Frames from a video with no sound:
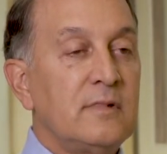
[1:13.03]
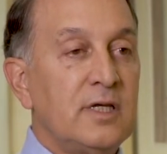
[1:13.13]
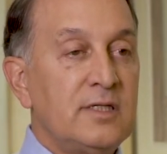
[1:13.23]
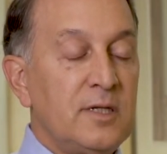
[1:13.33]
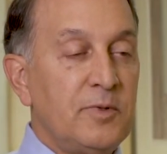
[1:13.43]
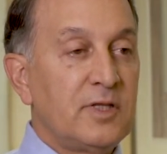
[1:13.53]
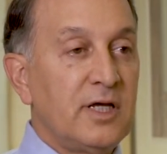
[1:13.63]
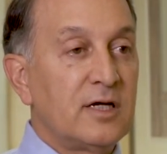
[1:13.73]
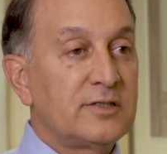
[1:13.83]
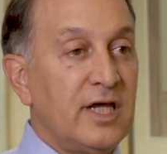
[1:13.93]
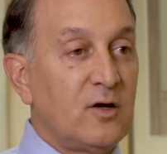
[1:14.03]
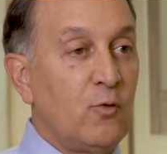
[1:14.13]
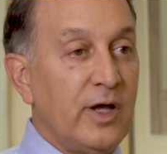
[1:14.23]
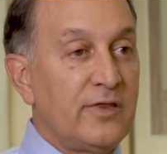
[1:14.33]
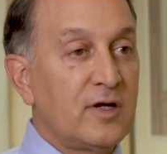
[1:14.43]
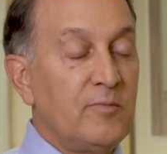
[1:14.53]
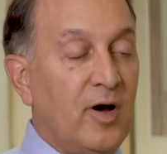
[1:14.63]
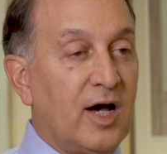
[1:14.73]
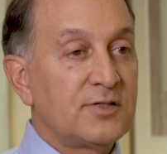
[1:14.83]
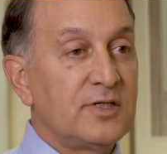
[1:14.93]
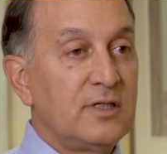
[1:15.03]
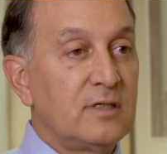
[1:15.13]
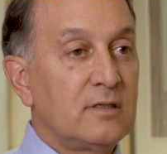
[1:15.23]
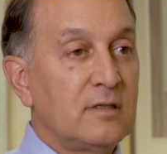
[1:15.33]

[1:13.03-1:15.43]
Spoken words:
Then typically I'll take away the composite,